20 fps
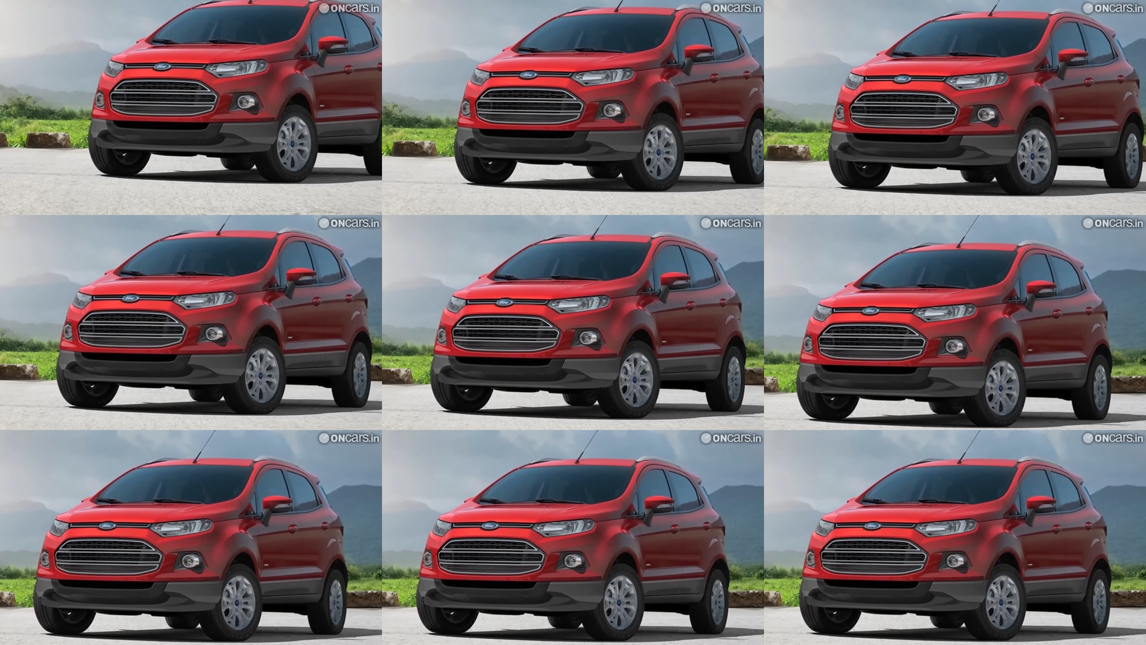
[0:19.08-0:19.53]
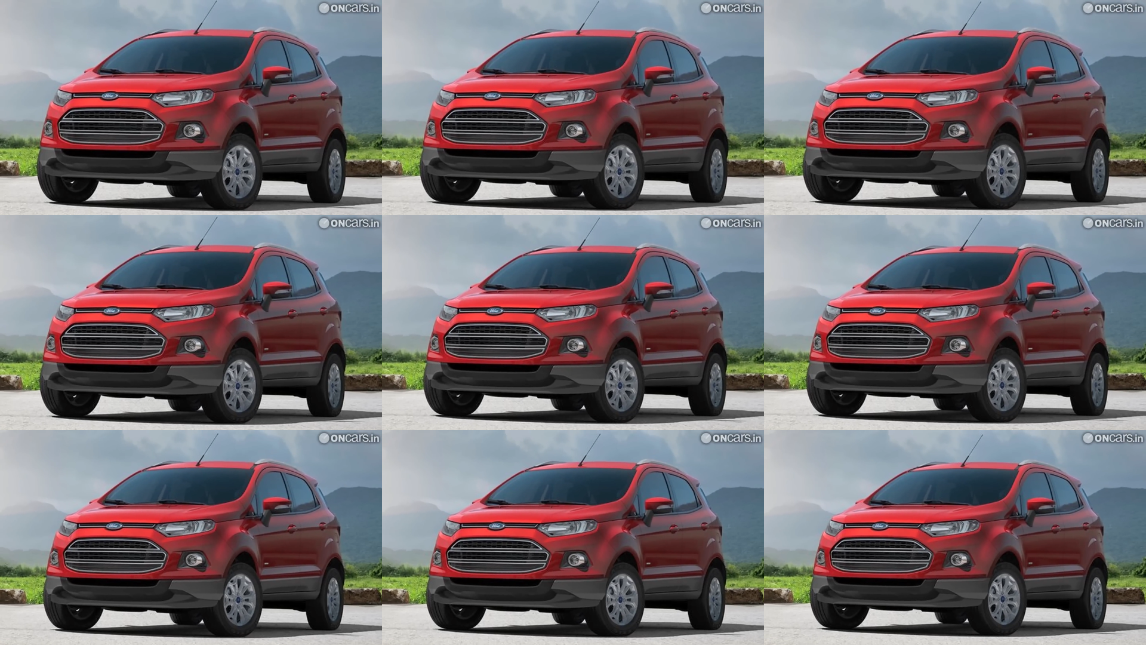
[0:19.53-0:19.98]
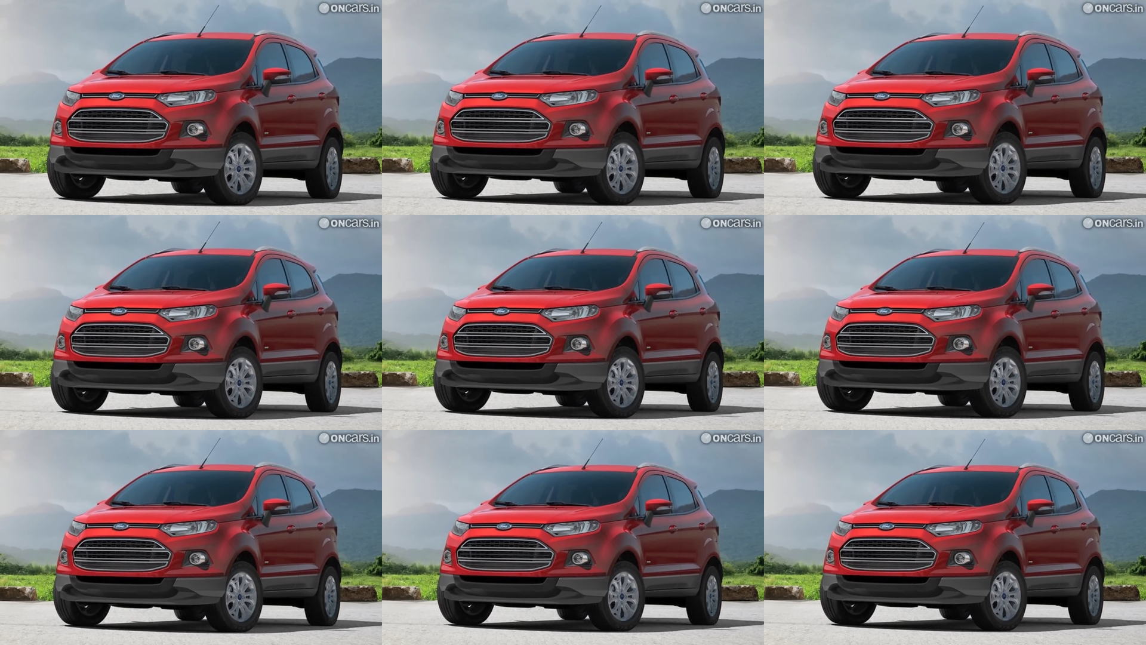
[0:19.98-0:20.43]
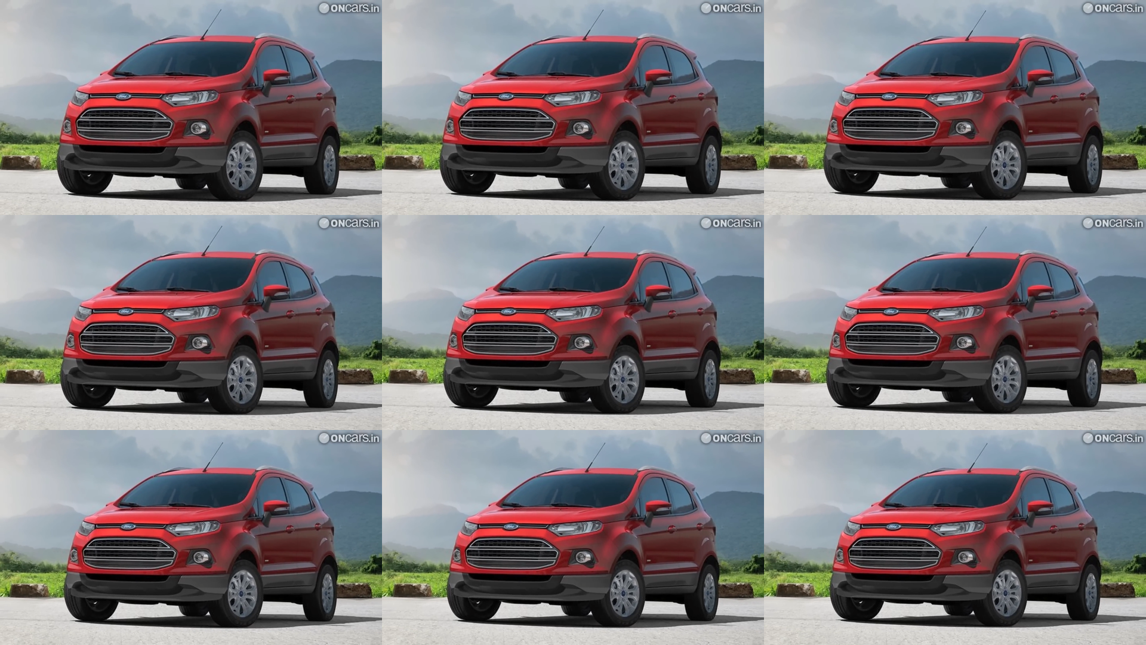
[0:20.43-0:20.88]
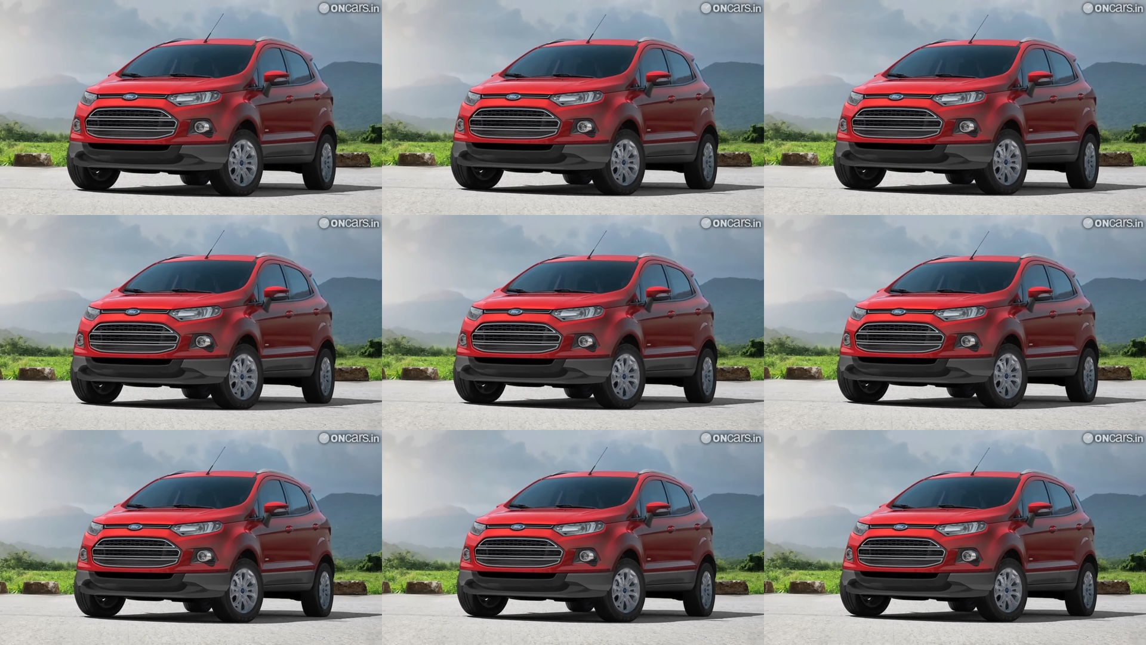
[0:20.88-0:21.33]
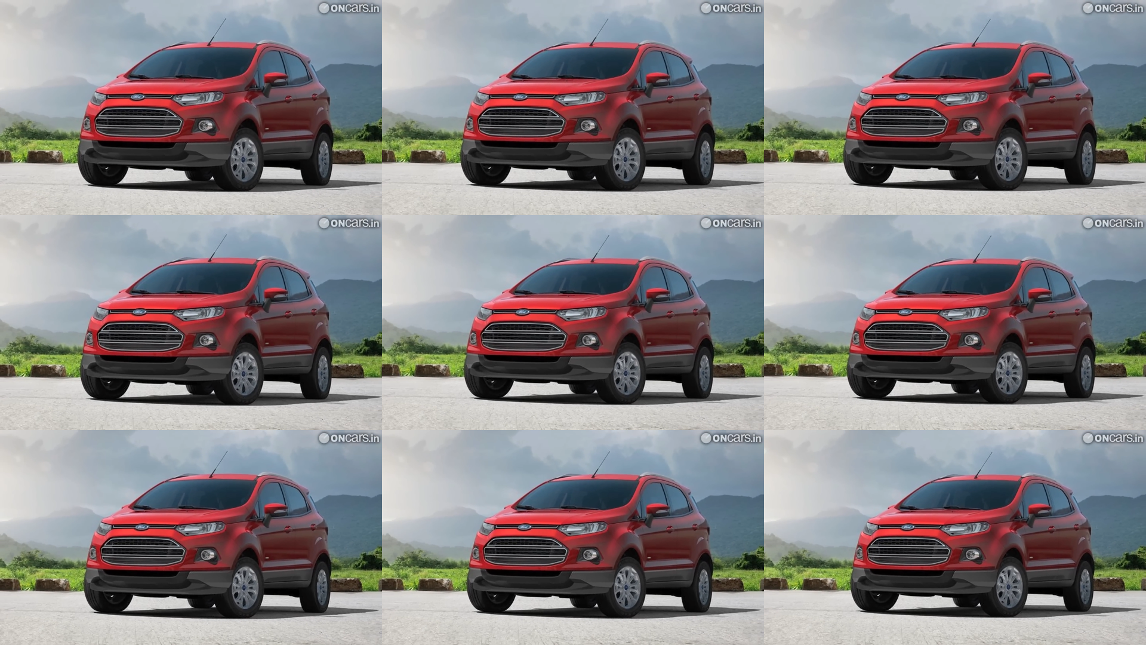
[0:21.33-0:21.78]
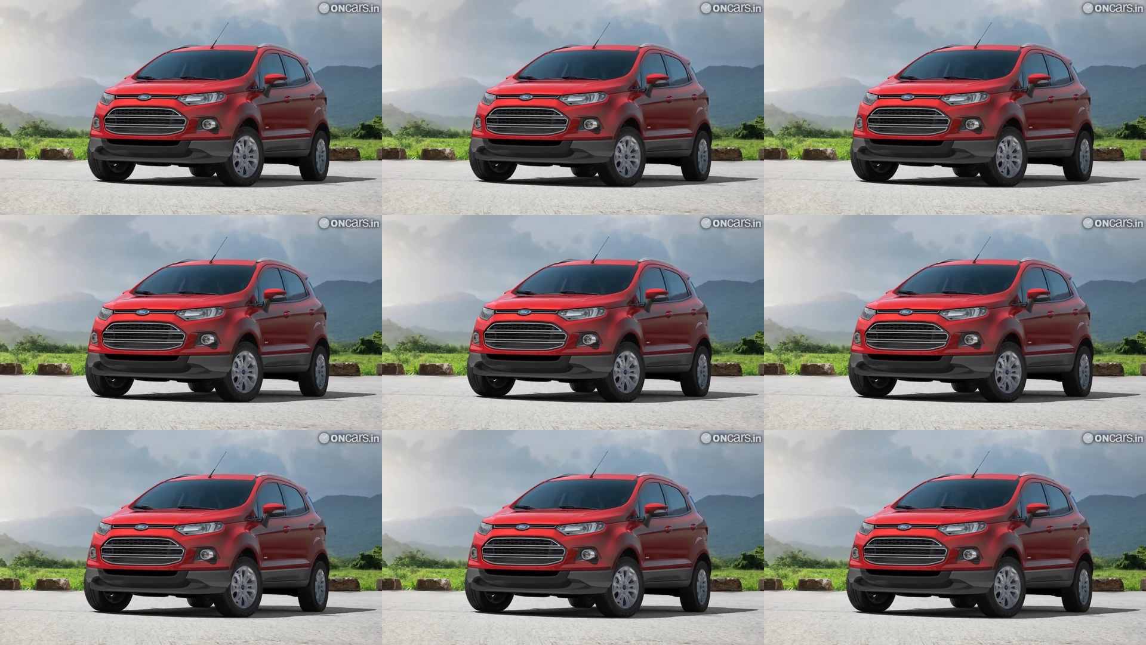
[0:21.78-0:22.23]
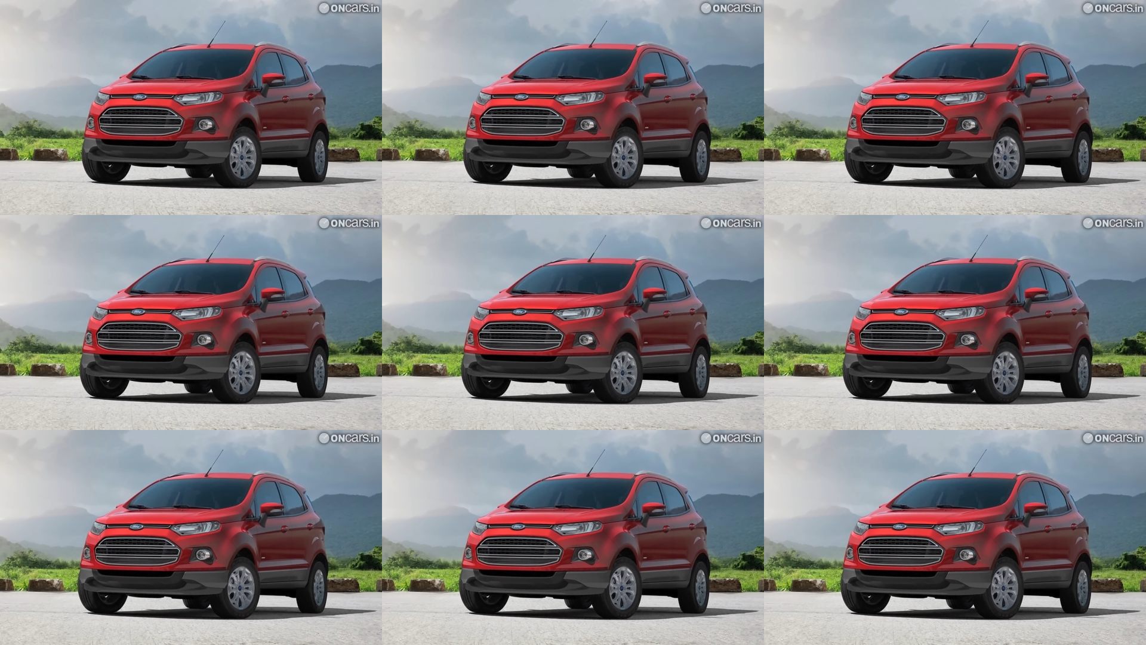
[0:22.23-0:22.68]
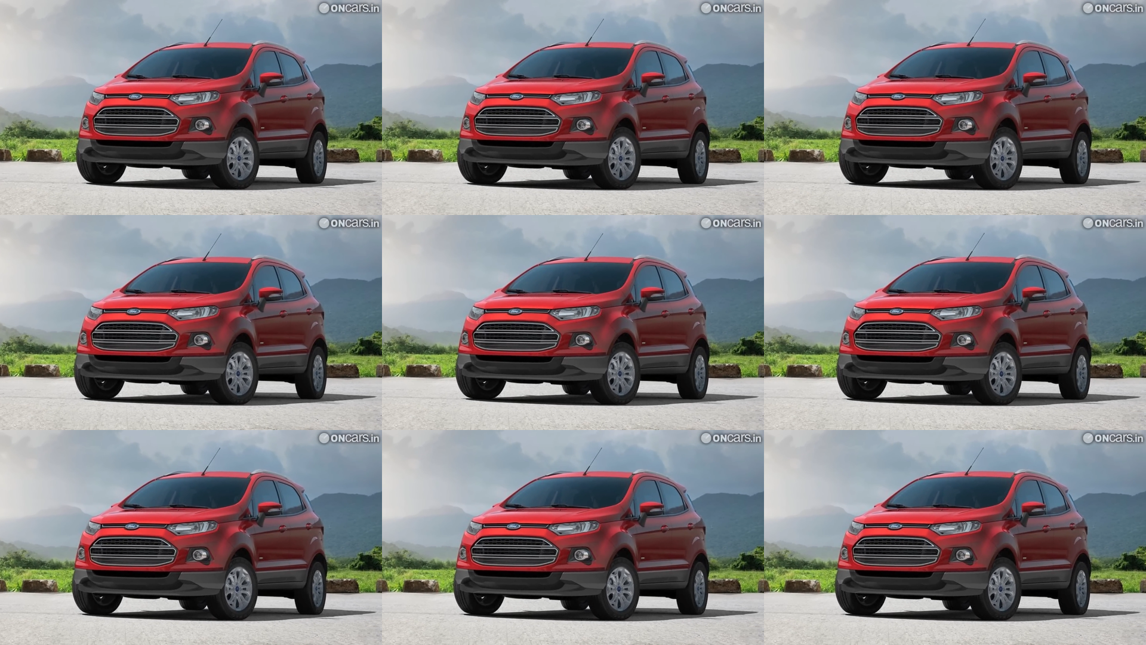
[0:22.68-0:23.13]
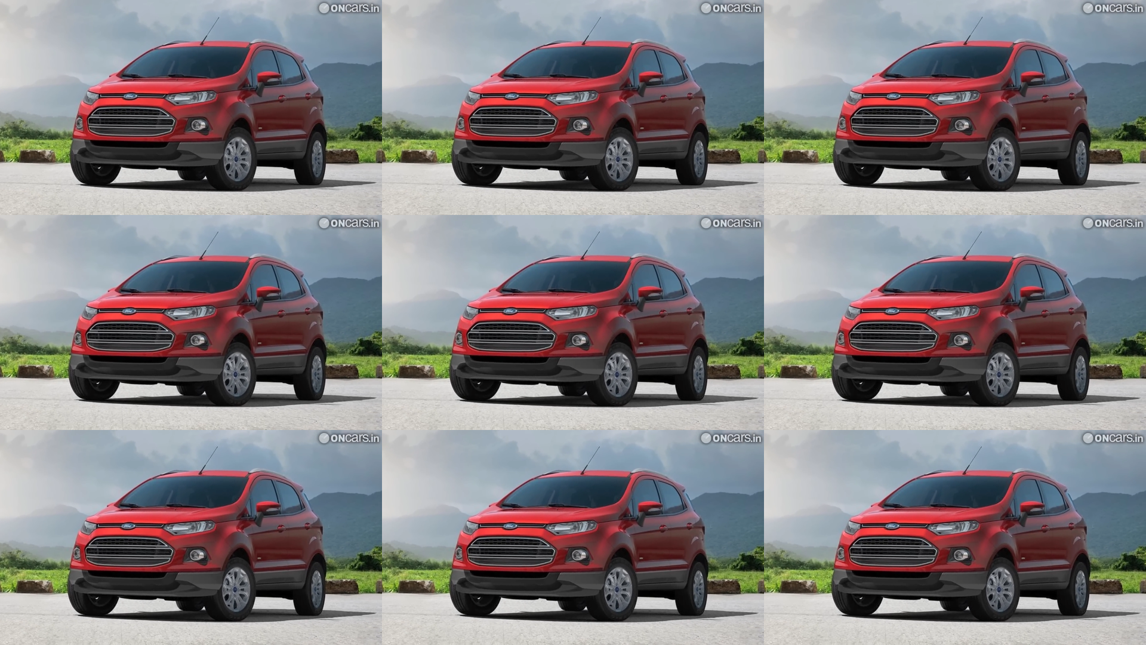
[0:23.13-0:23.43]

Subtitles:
(no speaker visible)